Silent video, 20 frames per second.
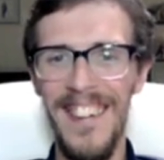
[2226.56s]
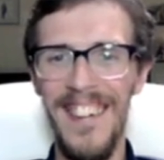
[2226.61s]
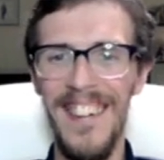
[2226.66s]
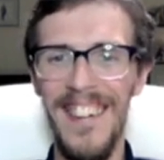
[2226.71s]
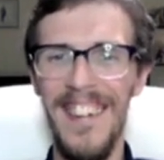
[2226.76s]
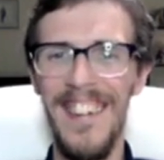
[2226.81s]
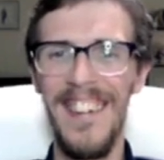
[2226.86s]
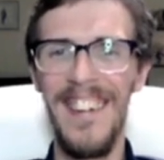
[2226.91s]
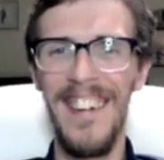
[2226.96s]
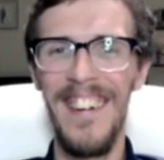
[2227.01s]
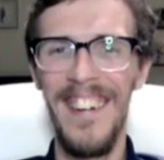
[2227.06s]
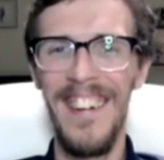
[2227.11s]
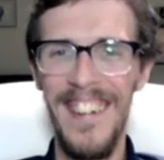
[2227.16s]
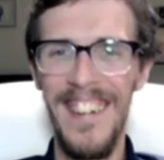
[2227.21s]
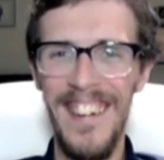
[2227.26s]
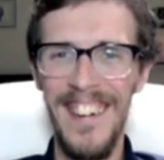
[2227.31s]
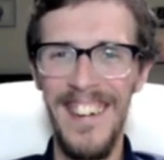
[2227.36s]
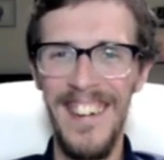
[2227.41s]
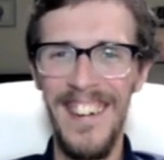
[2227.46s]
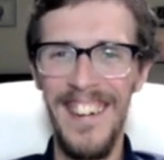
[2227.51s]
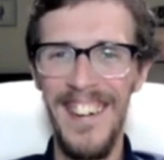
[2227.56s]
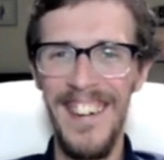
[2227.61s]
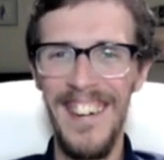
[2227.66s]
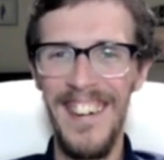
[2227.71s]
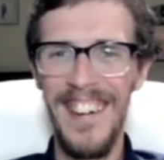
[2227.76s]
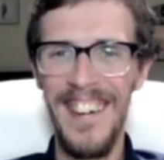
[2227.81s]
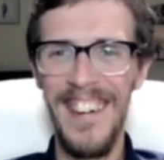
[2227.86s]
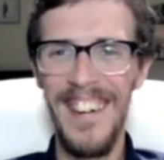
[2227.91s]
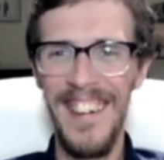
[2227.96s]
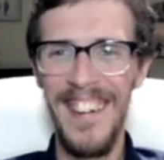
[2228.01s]

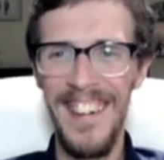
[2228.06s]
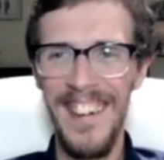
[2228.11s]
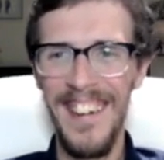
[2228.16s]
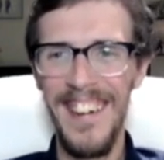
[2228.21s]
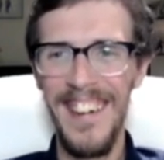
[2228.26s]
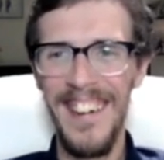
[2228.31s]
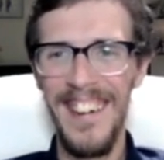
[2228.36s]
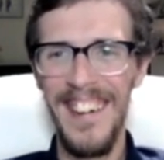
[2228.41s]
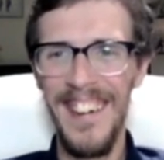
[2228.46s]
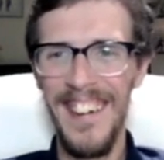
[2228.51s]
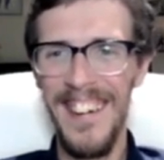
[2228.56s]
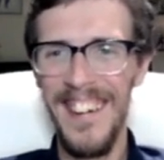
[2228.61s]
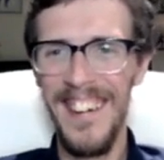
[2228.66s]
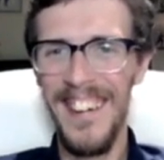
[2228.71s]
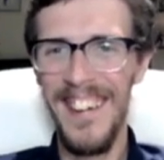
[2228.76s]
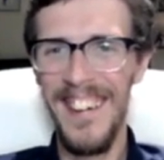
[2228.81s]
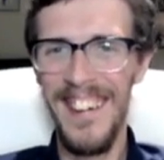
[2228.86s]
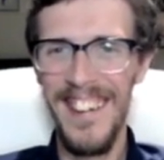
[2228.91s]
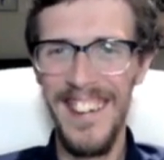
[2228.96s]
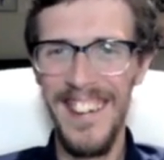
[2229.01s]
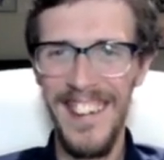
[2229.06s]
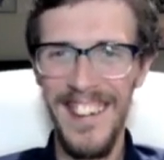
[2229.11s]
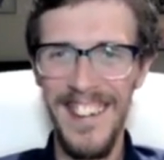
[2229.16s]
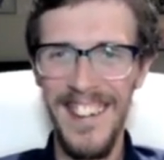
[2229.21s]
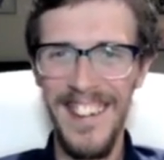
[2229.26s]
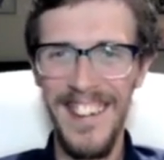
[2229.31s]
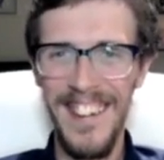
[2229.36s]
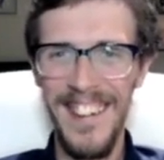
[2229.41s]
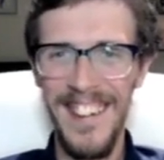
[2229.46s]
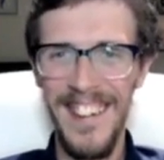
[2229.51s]

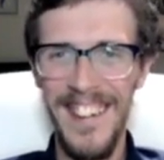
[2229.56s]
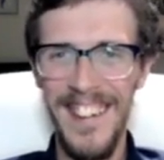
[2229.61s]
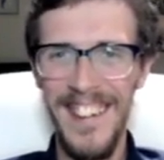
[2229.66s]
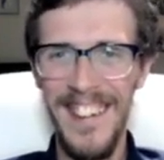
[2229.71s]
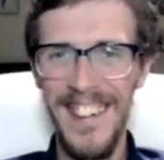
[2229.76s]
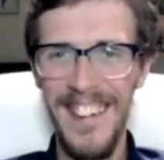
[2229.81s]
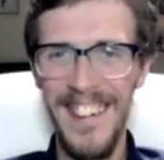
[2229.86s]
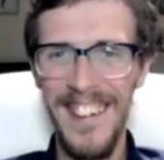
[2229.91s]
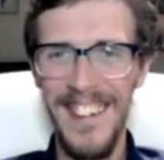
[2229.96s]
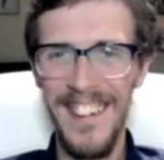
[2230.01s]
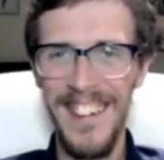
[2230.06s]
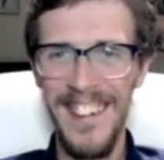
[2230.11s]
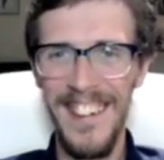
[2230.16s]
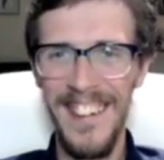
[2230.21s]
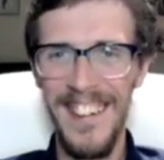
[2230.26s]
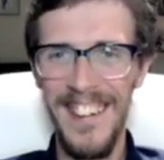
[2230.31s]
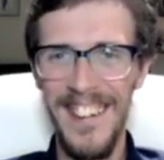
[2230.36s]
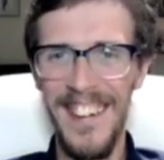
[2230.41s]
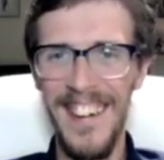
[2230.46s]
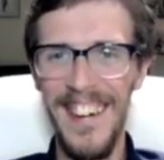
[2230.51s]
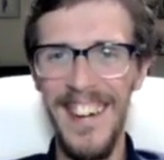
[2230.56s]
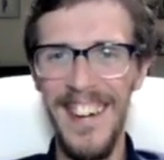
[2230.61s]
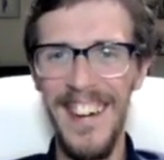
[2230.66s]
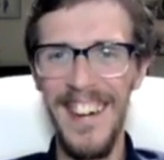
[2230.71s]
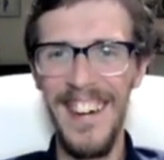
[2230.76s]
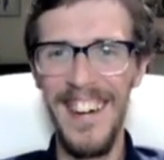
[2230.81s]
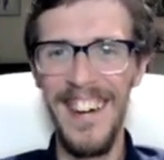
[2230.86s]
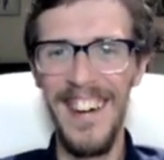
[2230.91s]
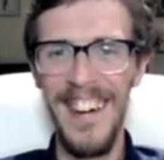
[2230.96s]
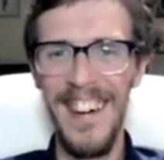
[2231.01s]

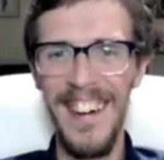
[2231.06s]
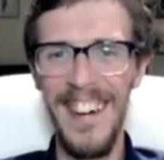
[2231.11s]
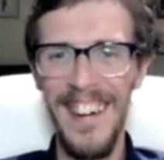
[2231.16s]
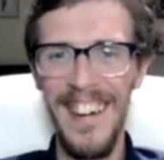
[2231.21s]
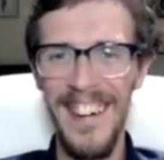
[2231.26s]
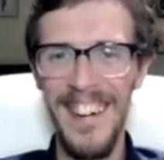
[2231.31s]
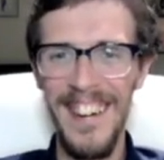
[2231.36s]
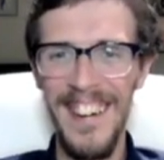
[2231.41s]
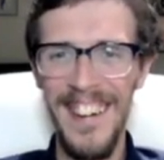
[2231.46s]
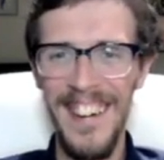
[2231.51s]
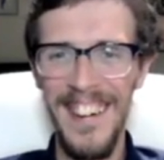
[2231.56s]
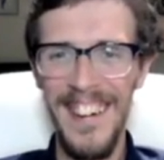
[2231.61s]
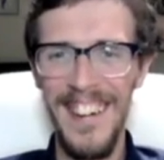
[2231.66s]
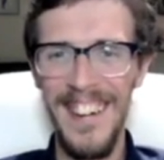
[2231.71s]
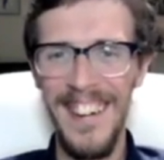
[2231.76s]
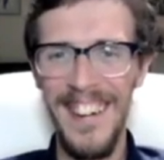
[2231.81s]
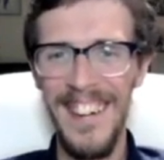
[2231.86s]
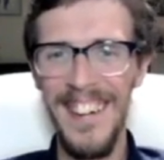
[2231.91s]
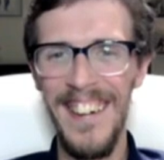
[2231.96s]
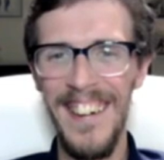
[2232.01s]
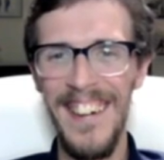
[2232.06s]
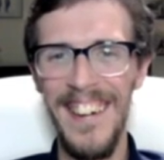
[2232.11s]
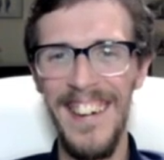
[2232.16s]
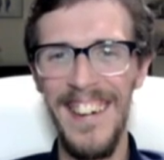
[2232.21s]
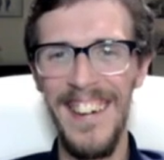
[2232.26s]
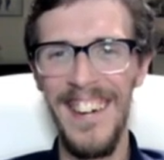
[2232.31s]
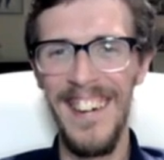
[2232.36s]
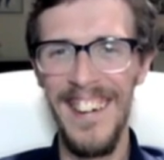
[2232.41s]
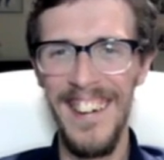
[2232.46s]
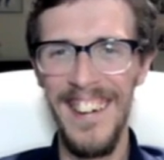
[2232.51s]

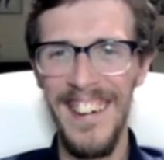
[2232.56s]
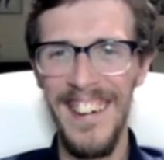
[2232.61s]
The person shown says nothing.